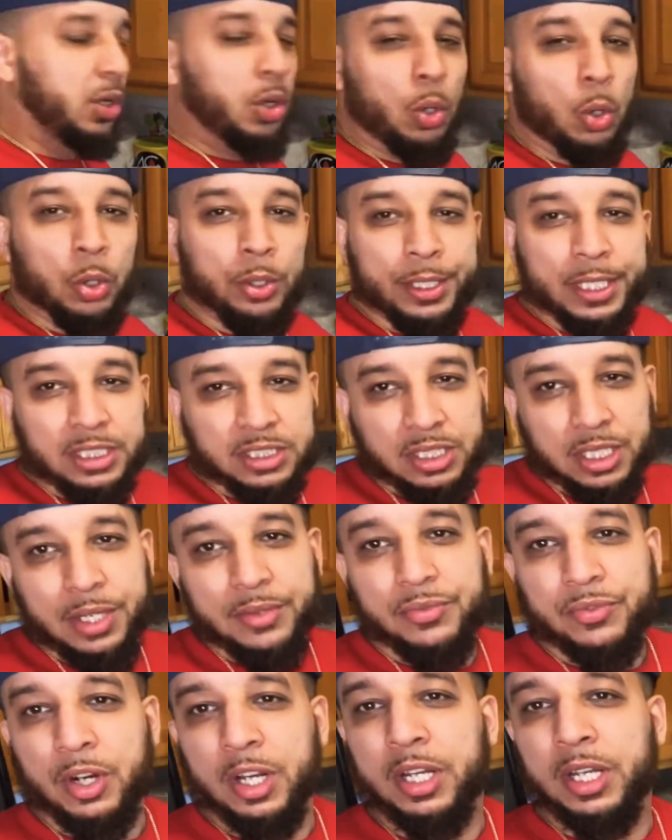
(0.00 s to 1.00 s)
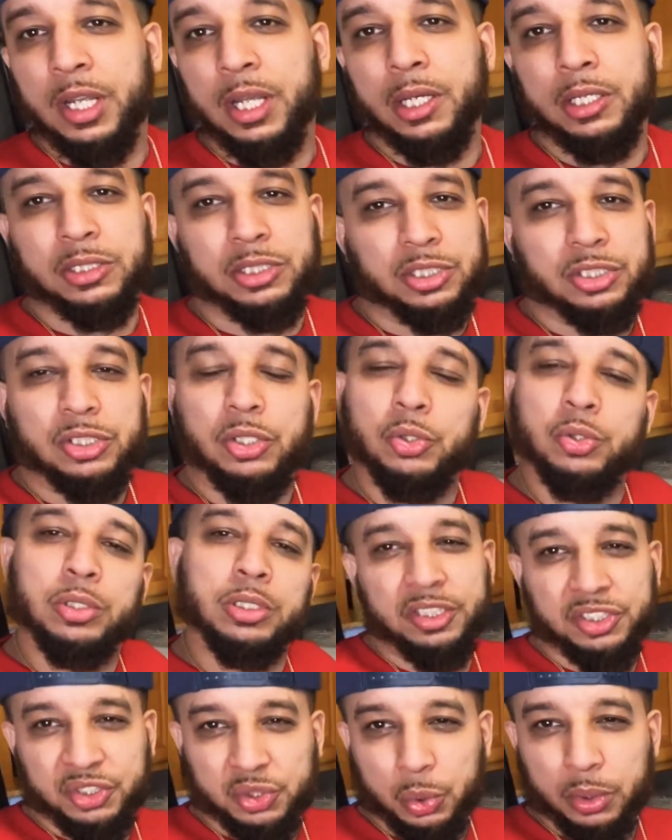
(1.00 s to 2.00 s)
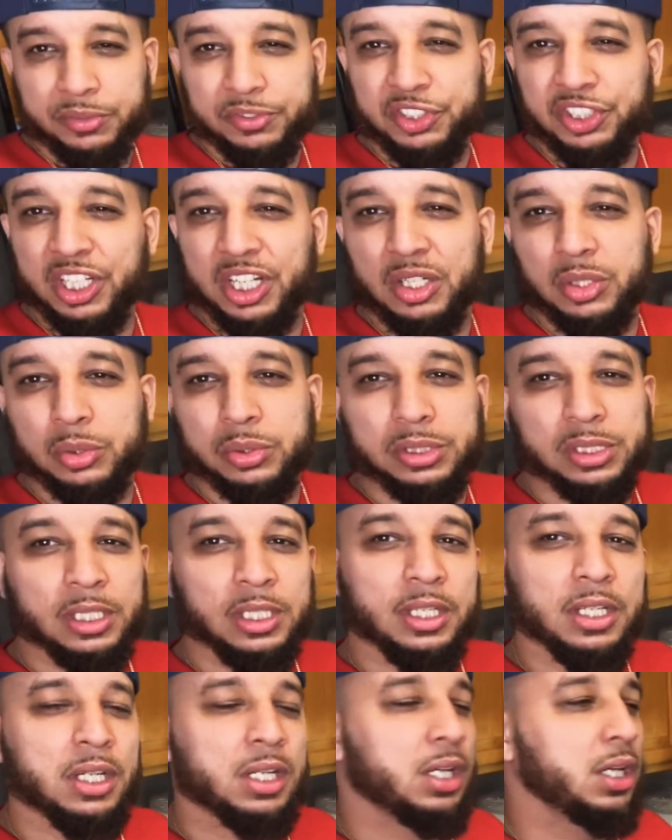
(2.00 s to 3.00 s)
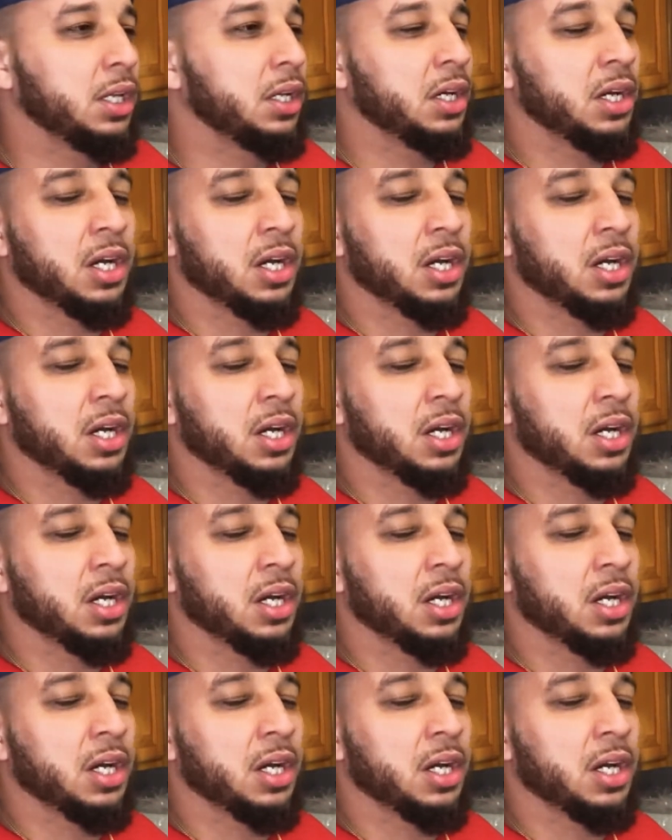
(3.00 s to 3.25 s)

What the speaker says: All that's left right now is to throw the soft shells in the